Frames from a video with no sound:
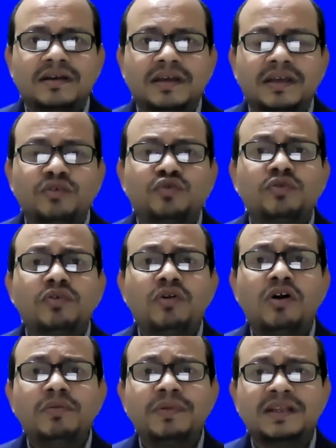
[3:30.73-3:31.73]
You should
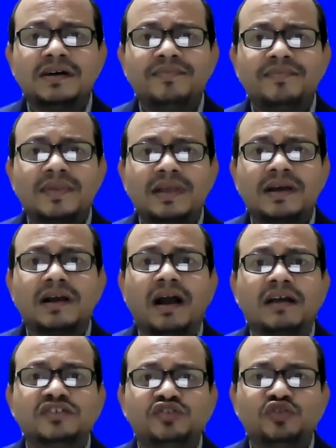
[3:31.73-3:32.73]
not be the
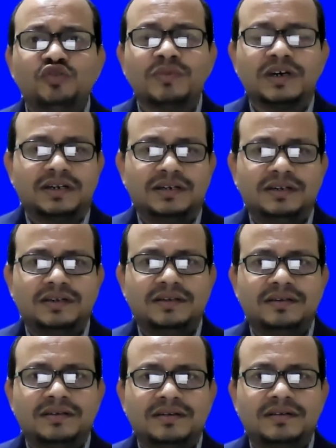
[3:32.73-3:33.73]
consumer,
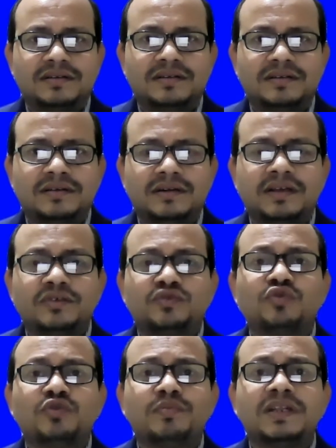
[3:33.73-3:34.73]
you
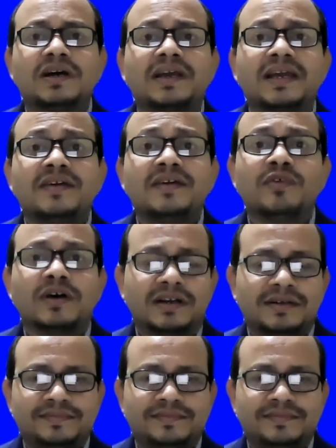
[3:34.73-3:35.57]
should be the giver.